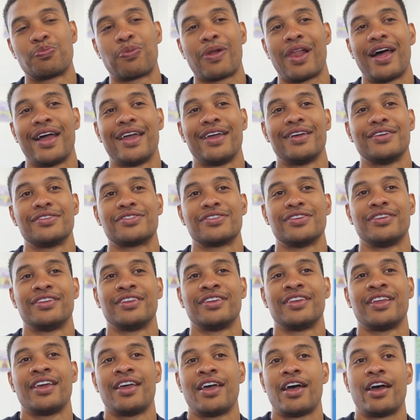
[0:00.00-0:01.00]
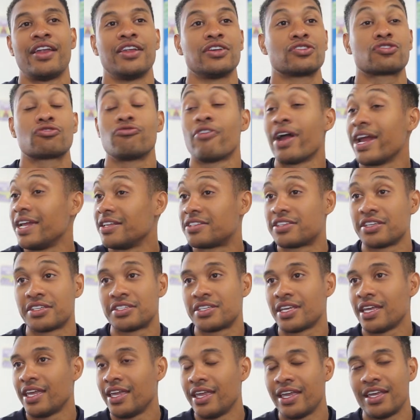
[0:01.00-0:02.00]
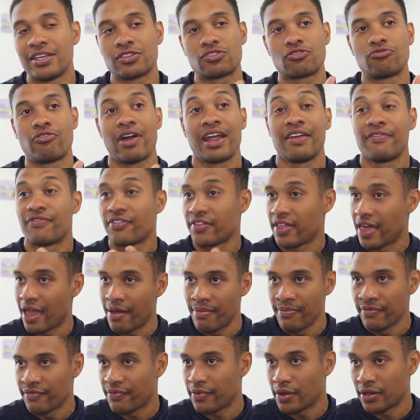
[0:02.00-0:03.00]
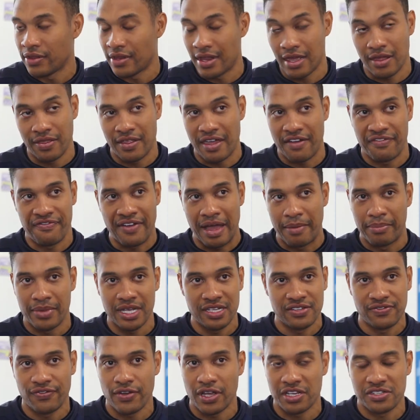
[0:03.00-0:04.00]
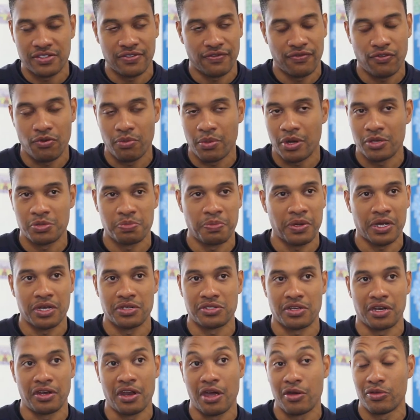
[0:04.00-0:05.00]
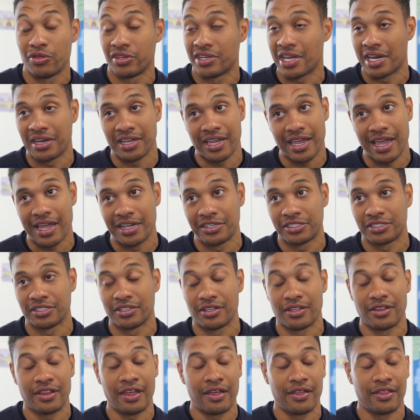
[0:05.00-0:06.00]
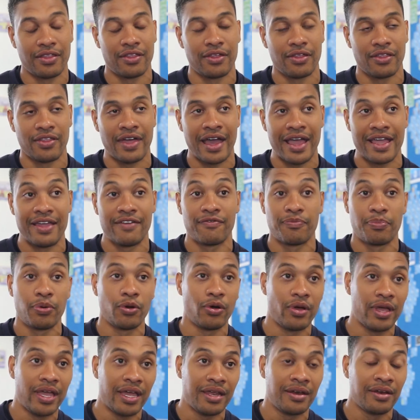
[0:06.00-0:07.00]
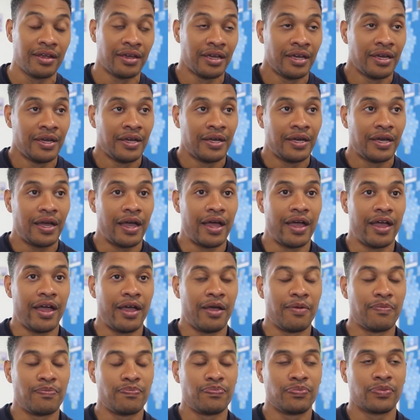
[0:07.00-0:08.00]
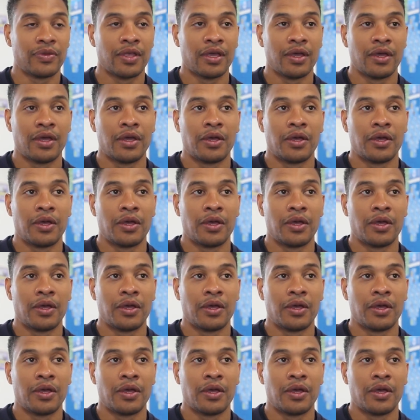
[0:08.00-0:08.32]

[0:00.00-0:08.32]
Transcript: players, and, and it's great to see. It's great for them mm. and, and their families first and foremost because I know the dedication that that, that they've put in. Um,